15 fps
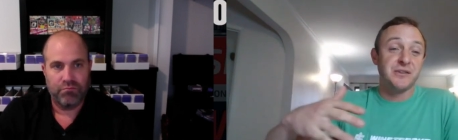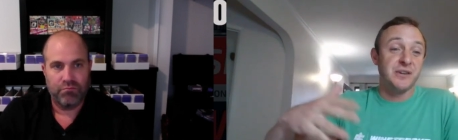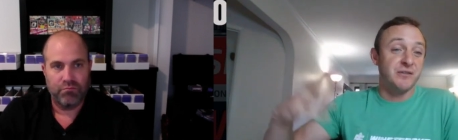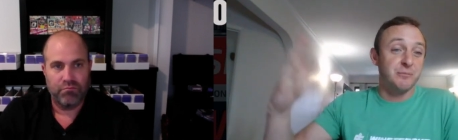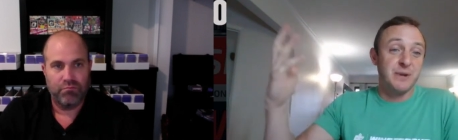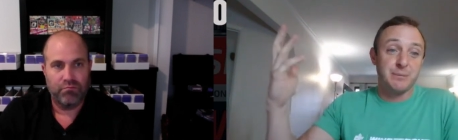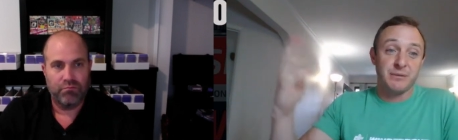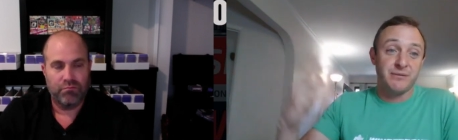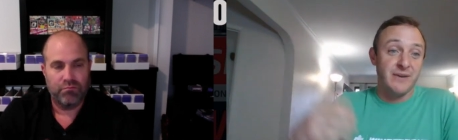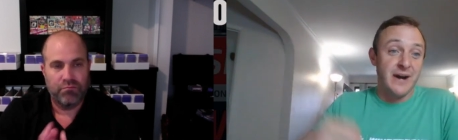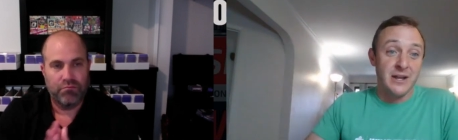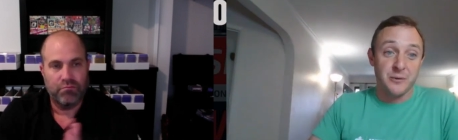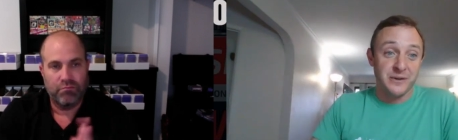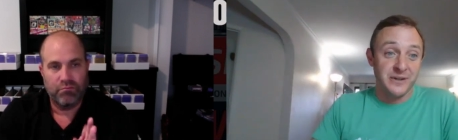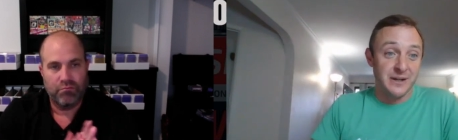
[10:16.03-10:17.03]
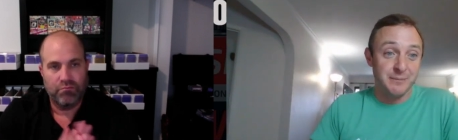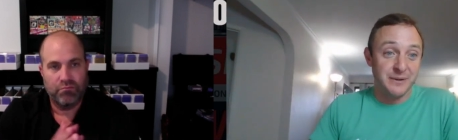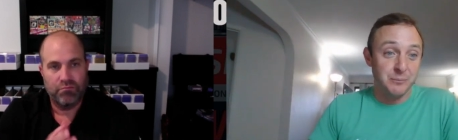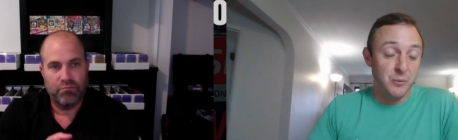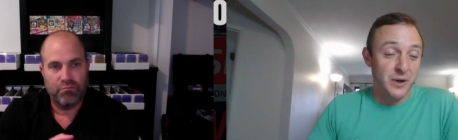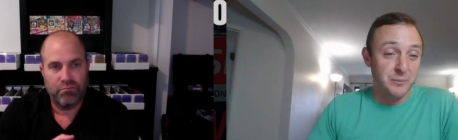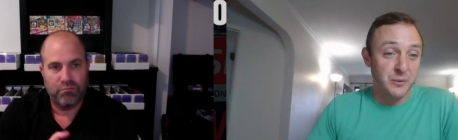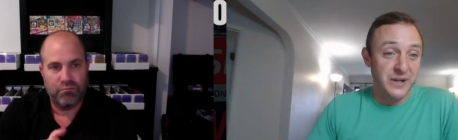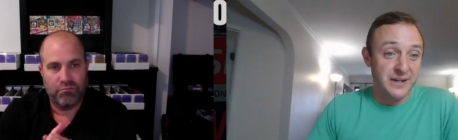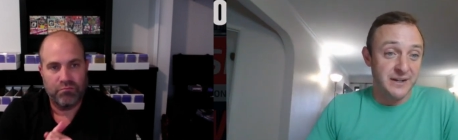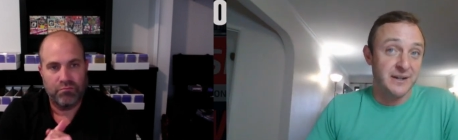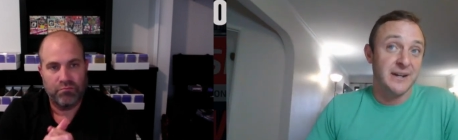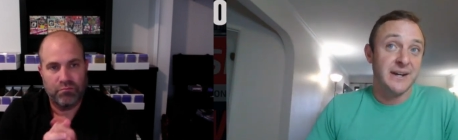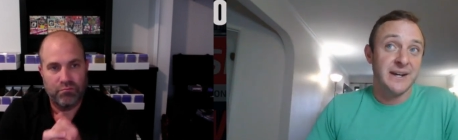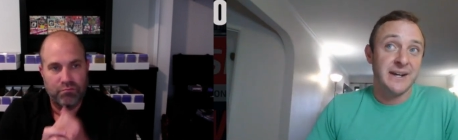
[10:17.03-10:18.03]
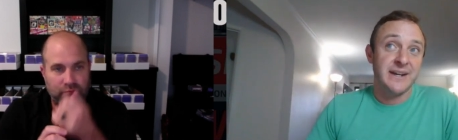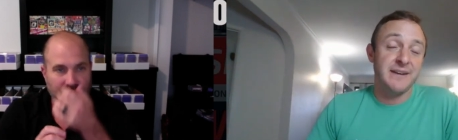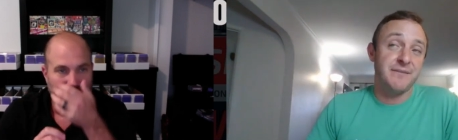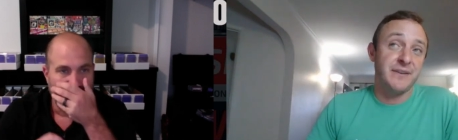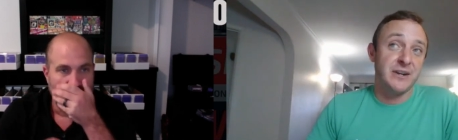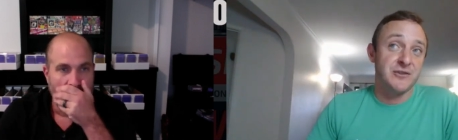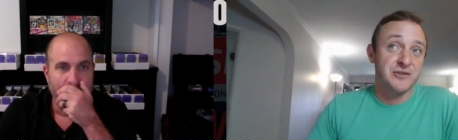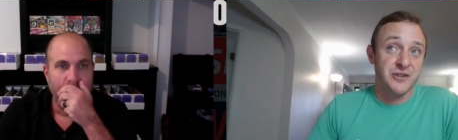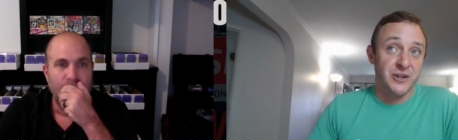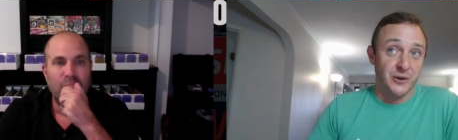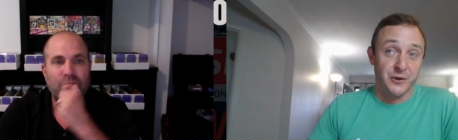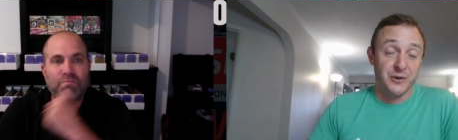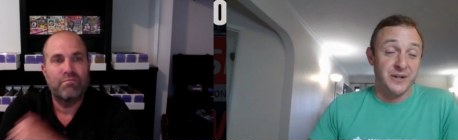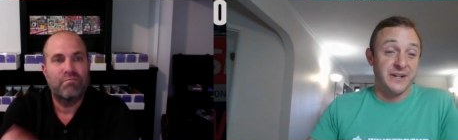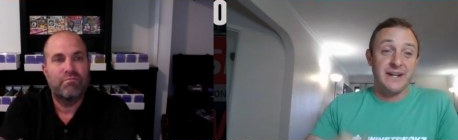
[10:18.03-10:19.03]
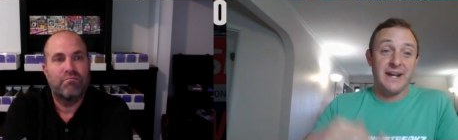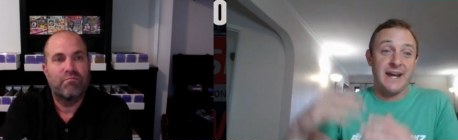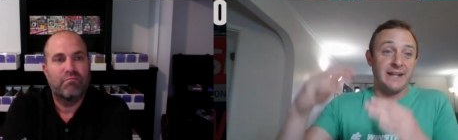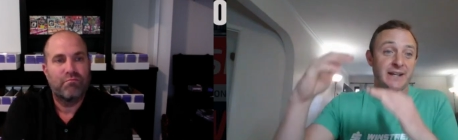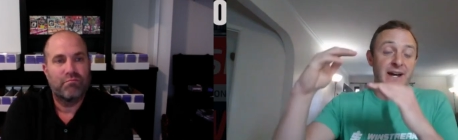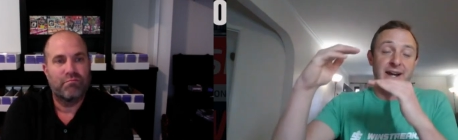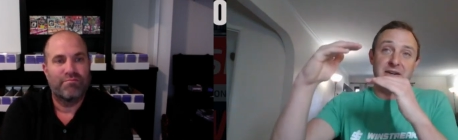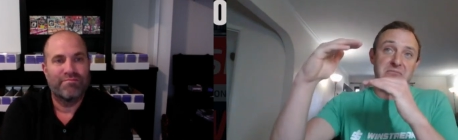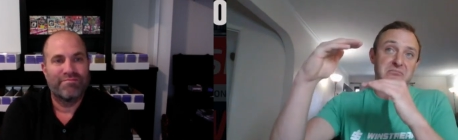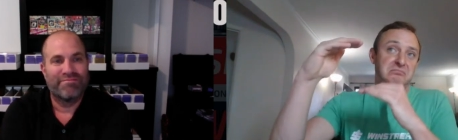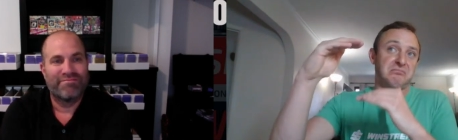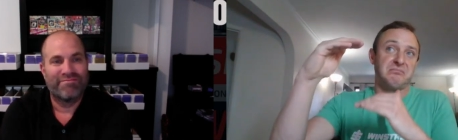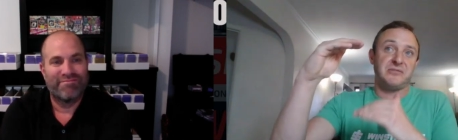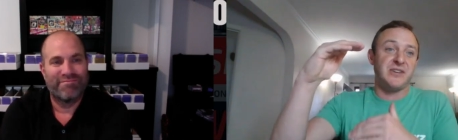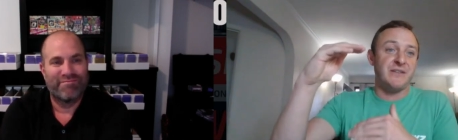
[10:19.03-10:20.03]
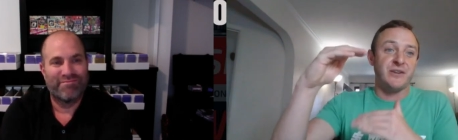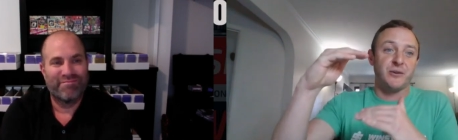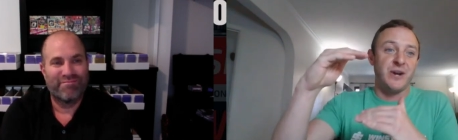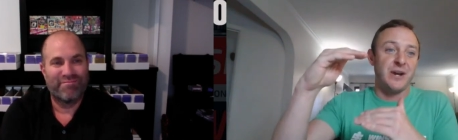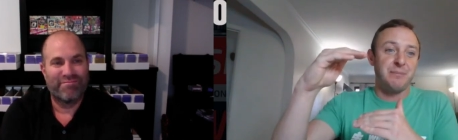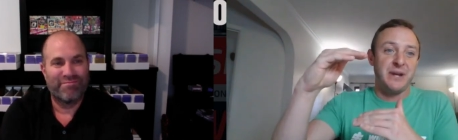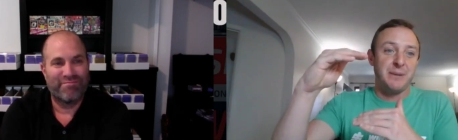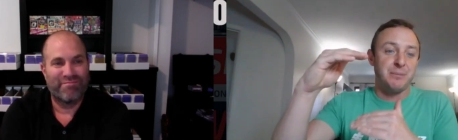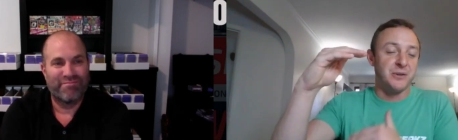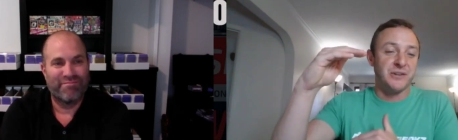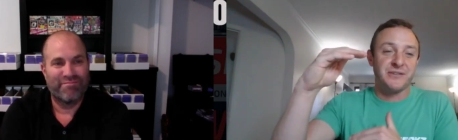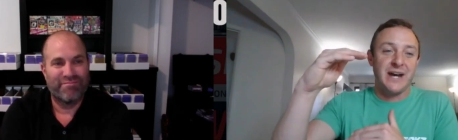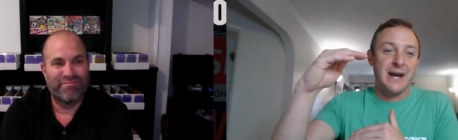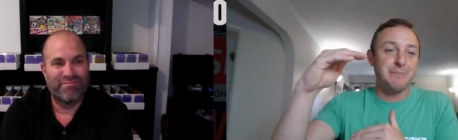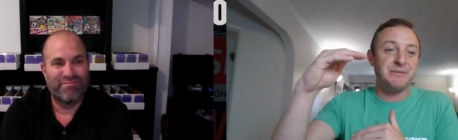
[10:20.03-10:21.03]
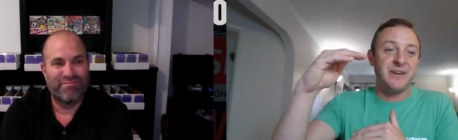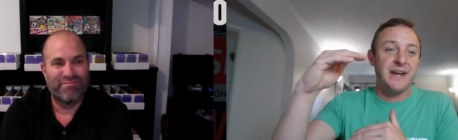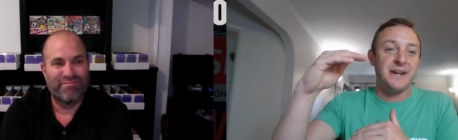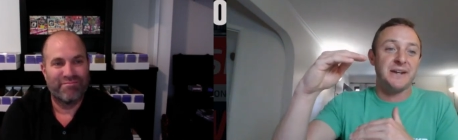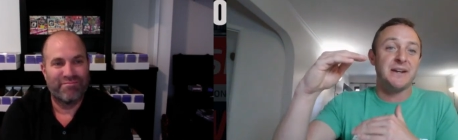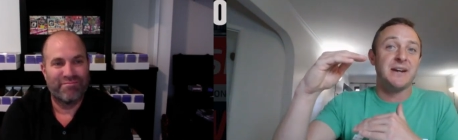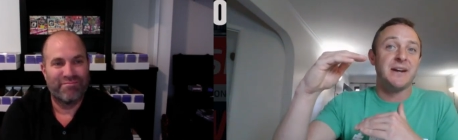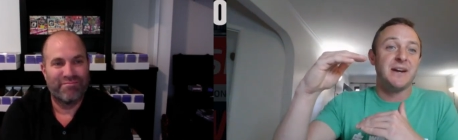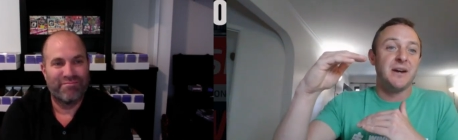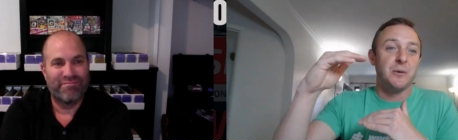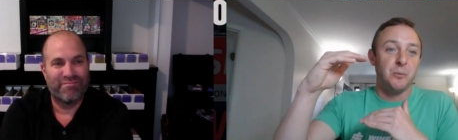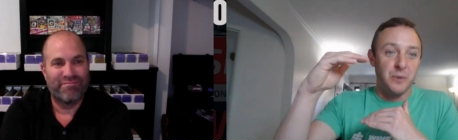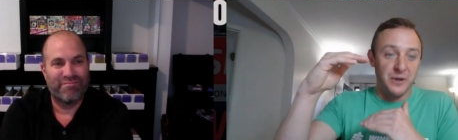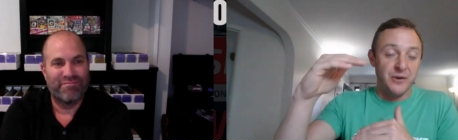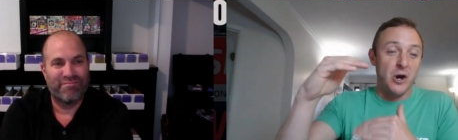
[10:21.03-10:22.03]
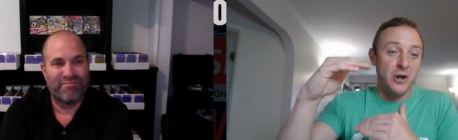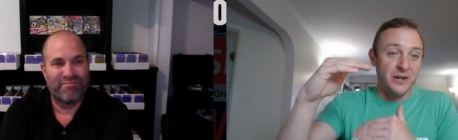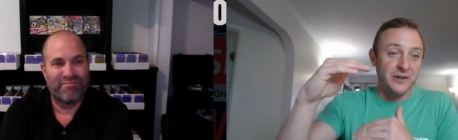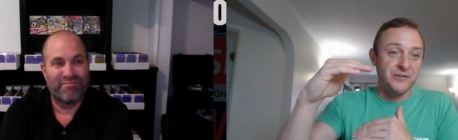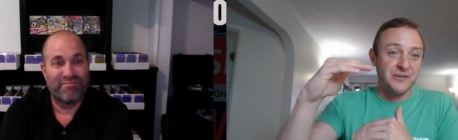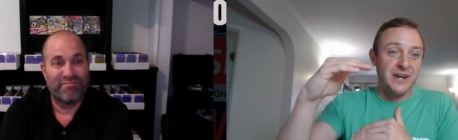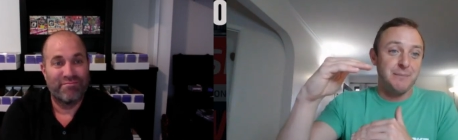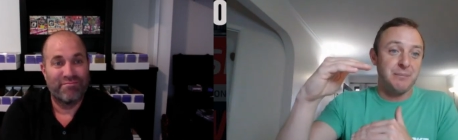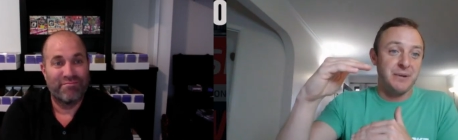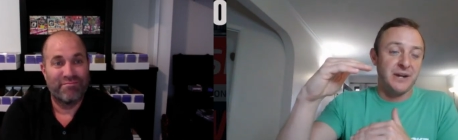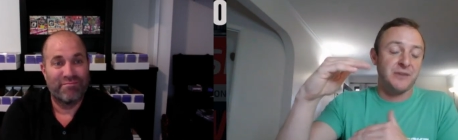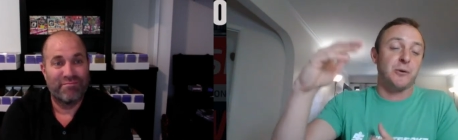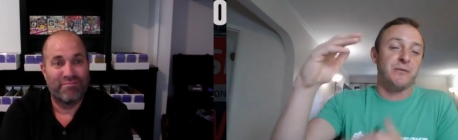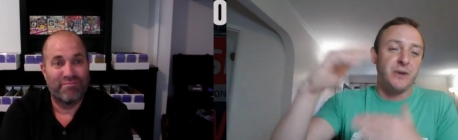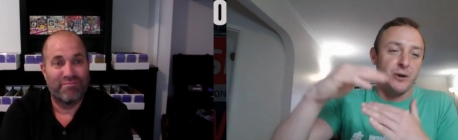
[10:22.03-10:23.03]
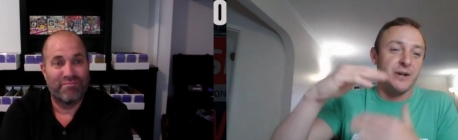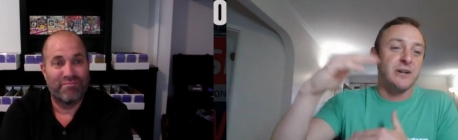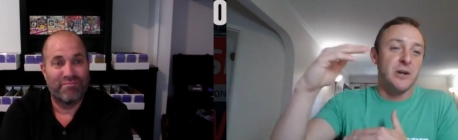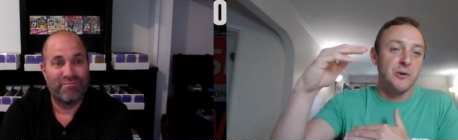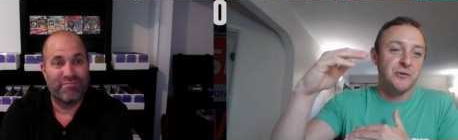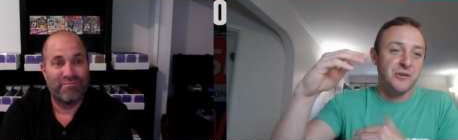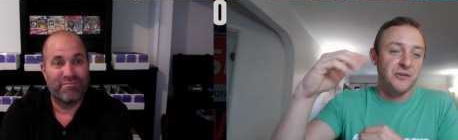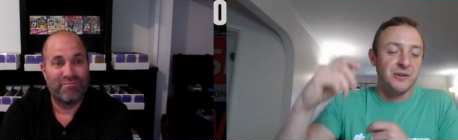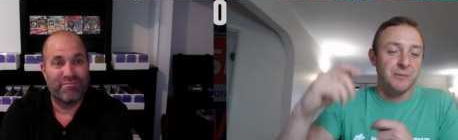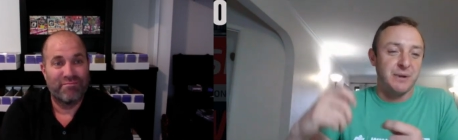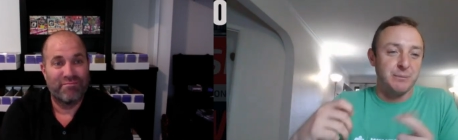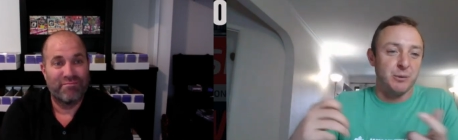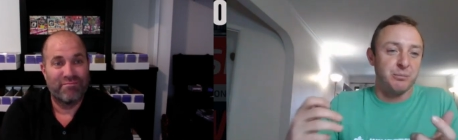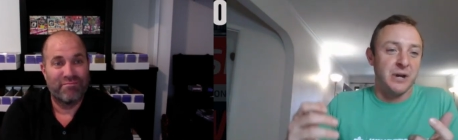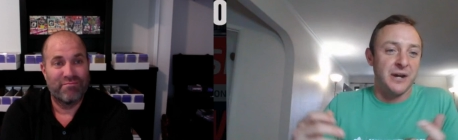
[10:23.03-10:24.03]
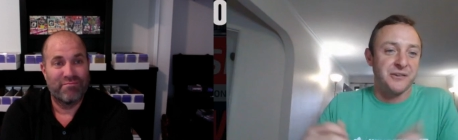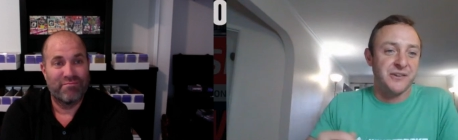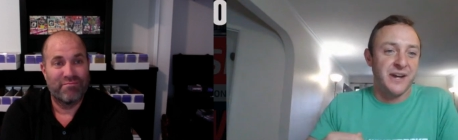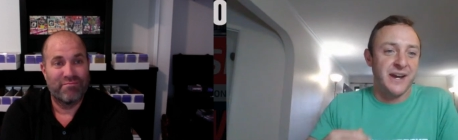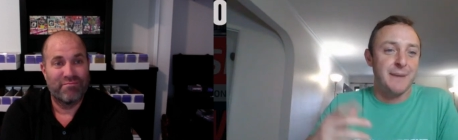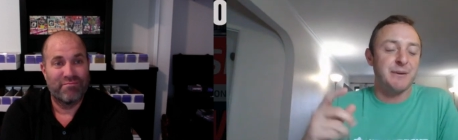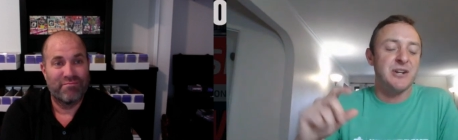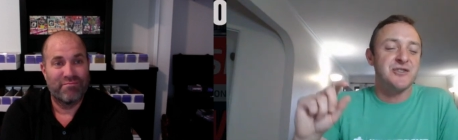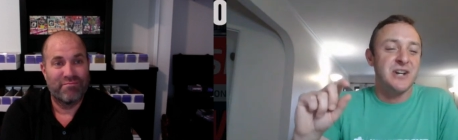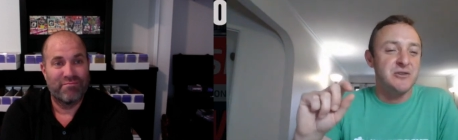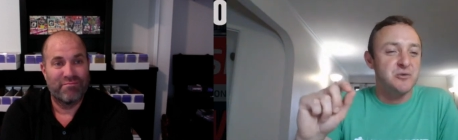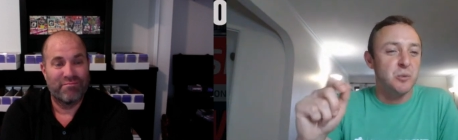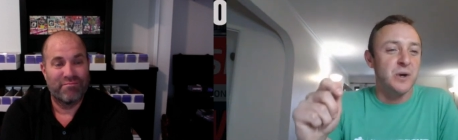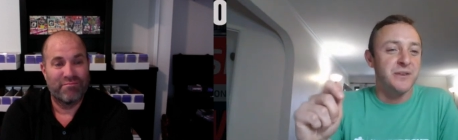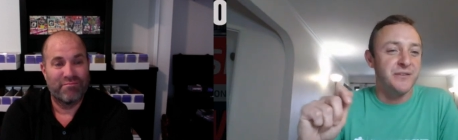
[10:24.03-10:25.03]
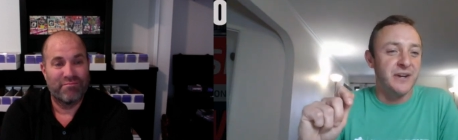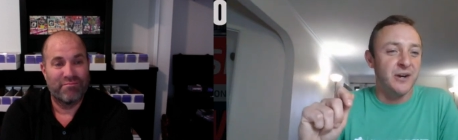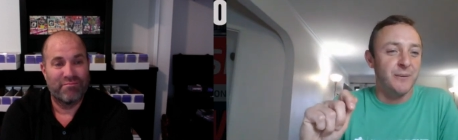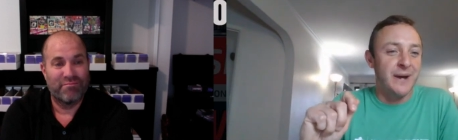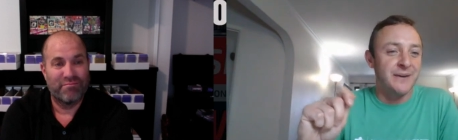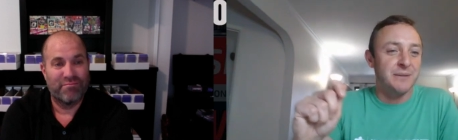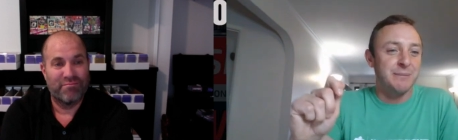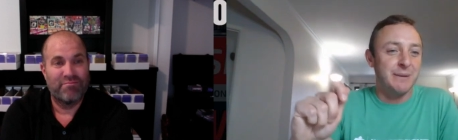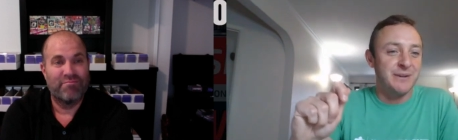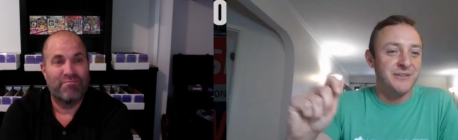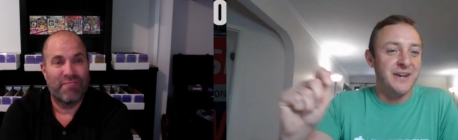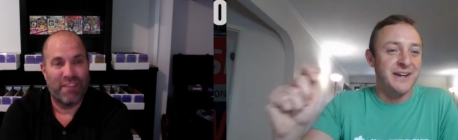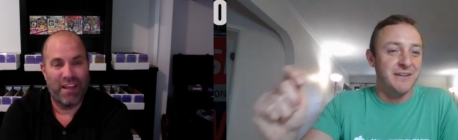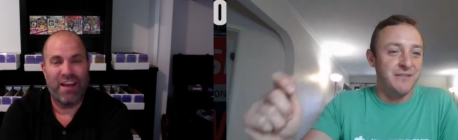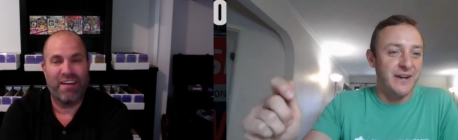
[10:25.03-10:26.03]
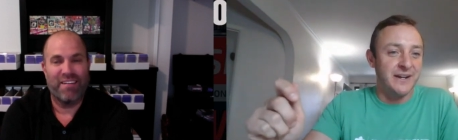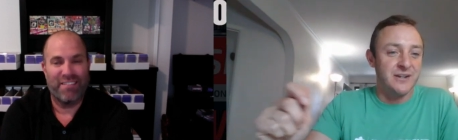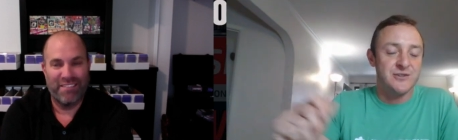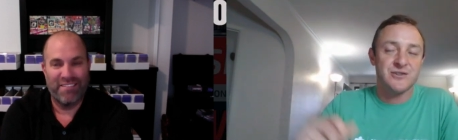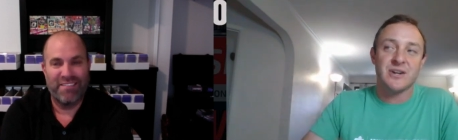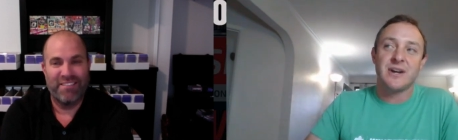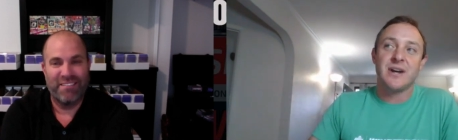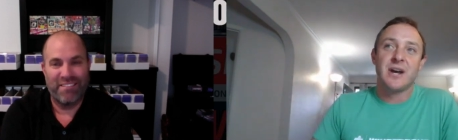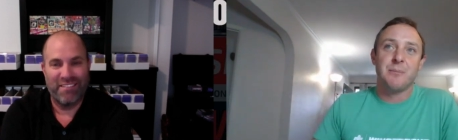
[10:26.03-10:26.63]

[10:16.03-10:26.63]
Speaker 1: different people following him. And one week he finished third, and he had like seven or eight people in the top ten with all his same picks or very close because some people probably say, Hey, I'm going to change one thing around and maybe take yeah. advantage.